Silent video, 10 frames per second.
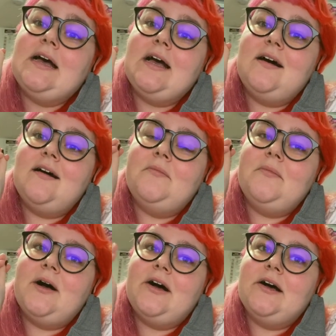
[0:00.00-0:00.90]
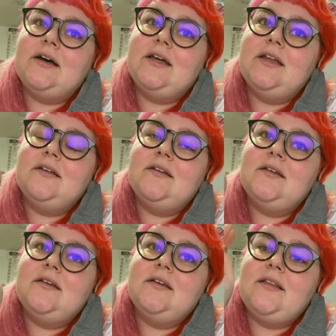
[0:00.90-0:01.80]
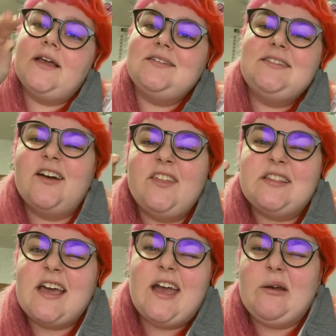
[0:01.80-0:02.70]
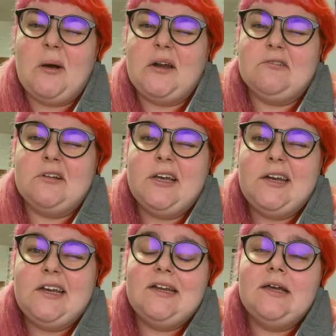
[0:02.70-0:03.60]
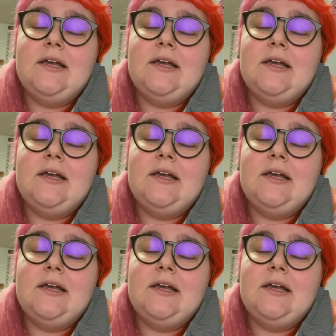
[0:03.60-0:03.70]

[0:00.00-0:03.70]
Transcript: um, on like stuff that's like Harry Potter related